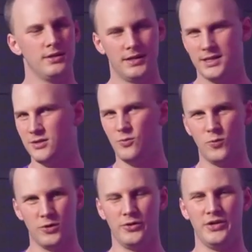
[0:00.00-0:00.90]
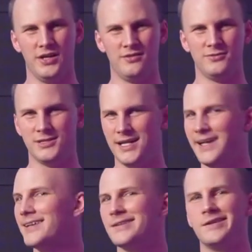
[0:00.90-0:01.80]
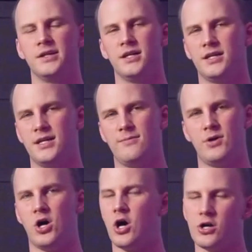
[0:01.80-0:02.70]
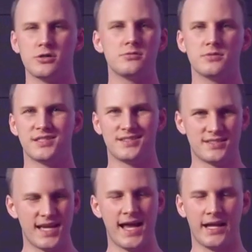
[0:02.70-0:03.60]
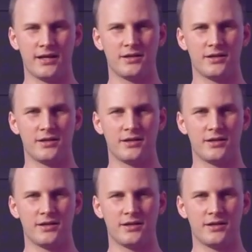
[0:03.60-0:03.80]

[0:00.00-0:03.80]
in the world of lighting are static.